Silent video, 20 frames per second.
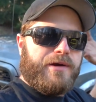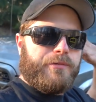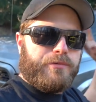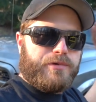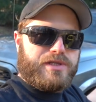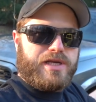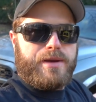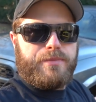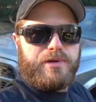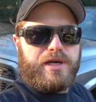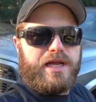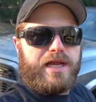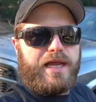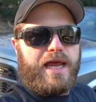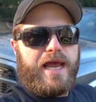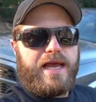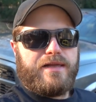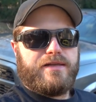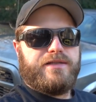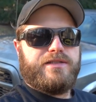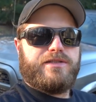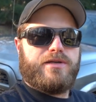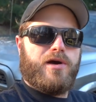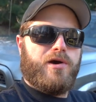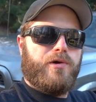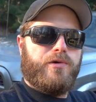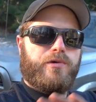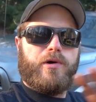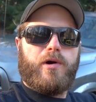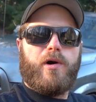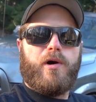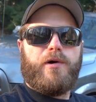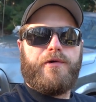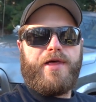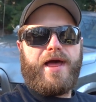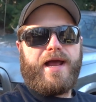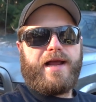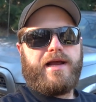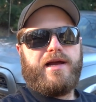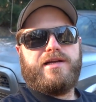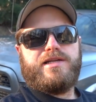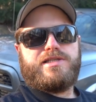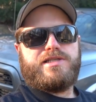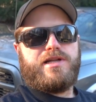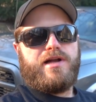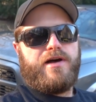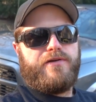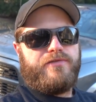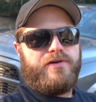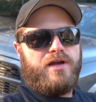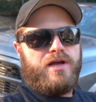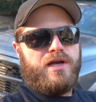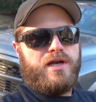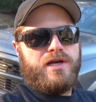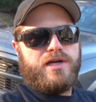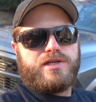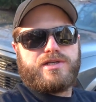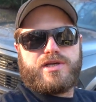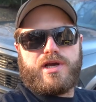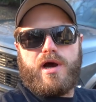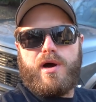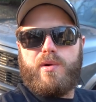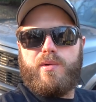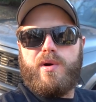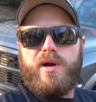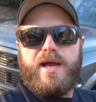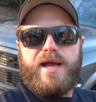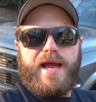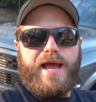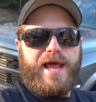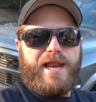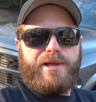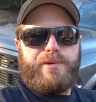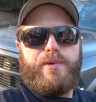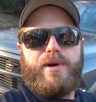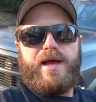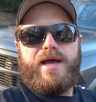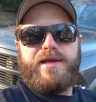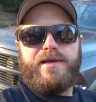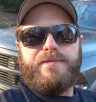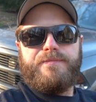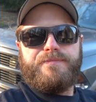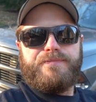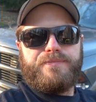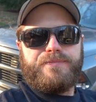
was able to get Caitlin towed, all that kind of stuff. So anyway,